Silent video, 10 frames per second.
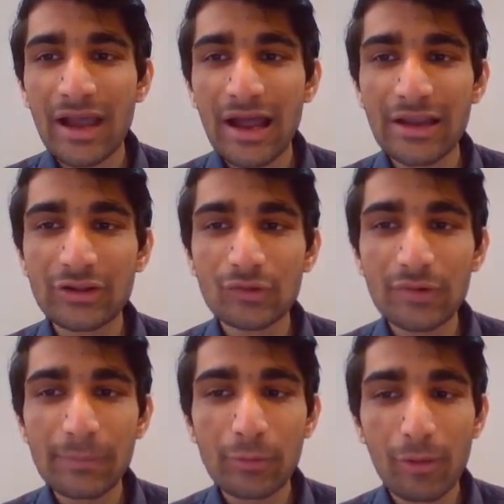And you
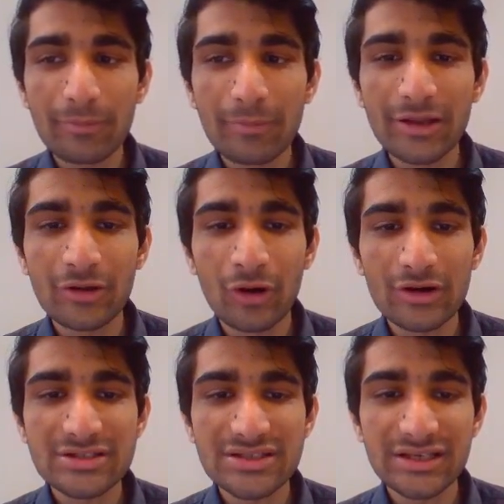will probably
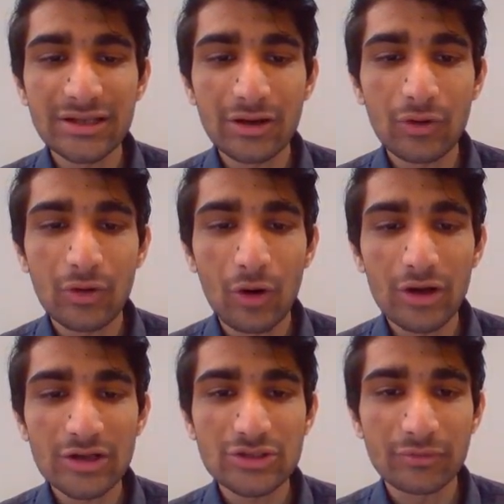not see the
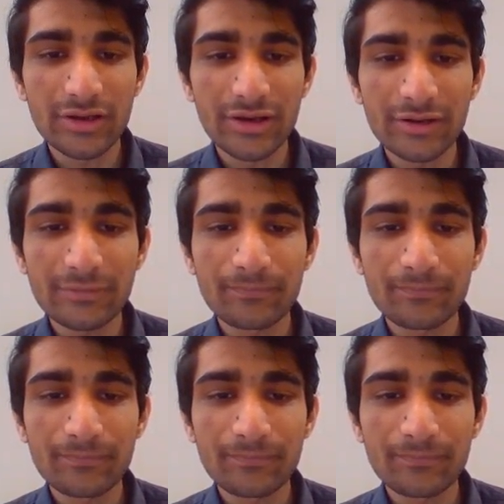cost over here.